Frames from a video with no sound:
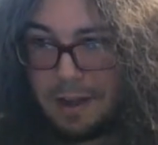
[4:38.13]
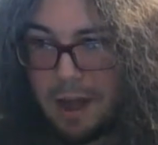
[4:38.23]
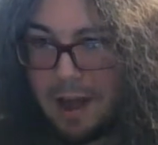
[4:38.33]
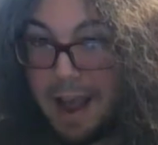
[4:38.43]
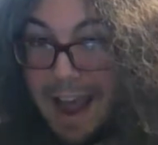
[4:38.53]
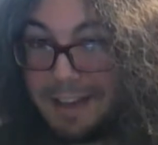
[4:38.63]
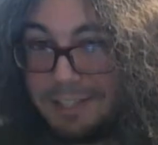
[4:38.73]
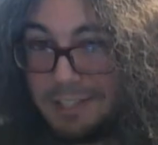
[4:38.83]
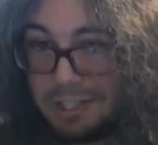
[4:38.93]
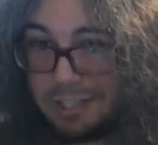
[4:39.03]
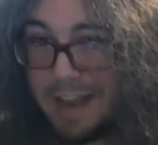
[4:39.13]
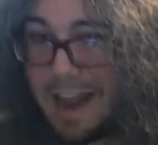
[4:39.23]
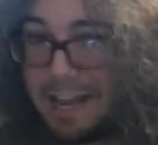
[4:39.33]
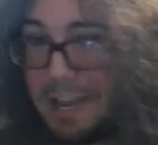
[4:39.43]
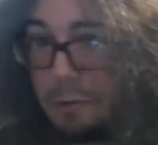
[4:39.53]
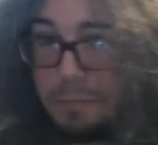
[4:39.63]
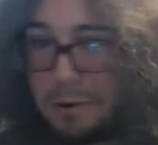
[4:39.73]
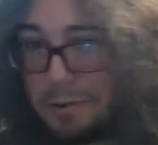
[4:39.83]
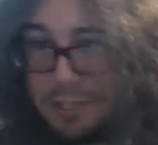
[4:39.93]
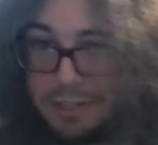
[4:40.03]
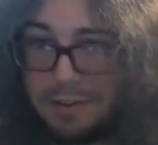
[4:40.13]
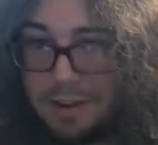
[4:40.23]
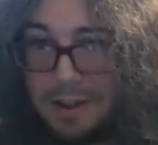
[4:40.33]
had to just let any old person